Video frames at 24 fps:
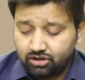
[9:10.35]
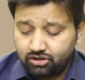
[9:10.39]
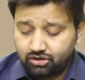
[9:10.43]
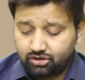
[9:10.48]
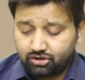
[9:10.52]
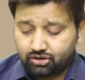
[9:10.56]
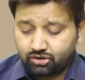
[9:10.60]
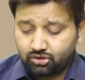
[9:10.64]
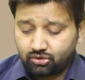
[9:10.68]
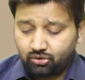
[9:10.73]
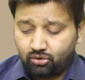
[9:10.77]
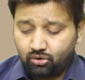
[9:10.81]

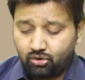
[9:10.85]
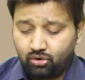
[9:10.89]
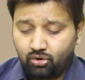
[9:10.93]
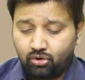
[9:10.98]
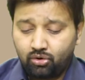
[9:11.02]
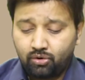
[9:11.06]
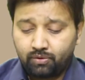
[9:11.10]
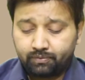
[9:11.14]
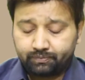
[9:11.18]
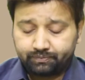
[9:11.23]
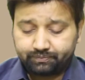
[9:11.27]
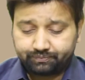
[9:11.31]

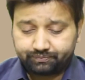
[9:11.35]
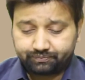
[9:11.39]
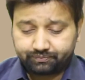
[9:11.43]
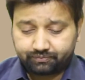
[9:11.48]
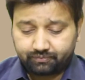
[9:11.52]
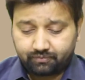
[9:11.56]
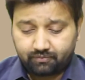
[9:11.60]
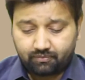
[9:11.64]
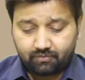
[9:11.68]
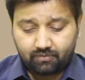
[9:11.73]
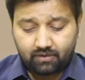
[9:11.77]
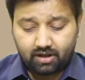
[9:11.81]
So
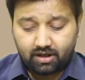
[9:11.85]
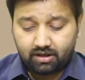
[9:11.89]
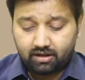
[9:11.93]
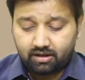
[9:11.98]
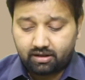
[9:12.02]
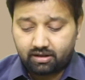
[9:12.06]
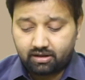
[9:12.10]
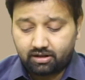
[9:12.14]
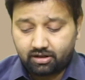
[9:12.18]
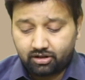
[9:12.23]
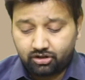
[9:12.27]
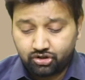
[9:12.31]

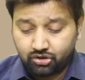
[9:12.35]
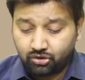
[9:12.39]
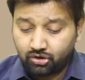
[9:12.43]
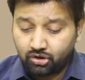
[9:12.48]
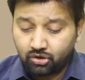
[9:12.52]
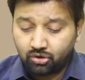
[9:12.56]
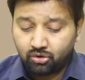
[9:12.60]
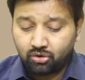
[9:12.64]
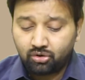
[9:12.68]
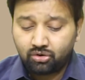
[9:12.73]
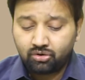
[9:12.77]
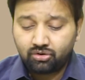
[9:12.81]
you
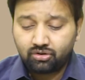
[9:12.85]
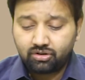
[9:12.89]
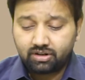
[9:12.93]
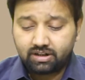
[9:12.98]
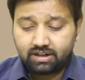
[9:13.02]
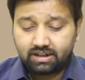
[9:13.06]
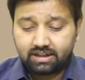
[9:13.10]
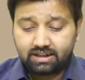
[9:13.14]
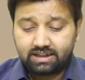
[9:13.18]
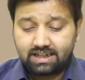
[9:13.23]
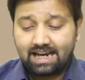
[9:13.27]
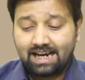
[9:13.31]
know
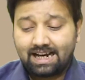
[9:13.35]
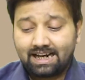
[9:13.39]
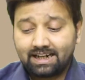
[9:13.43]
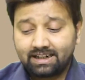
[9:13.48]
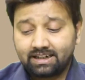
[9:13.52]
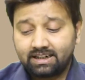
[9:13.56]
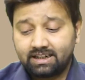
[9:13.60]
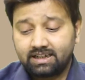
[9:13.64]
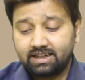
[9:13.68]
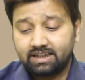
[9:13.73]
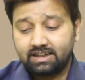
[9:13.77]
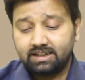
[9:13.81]

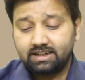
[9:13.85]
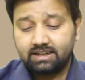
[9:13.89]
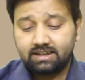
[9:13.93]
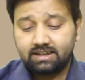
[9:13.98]
that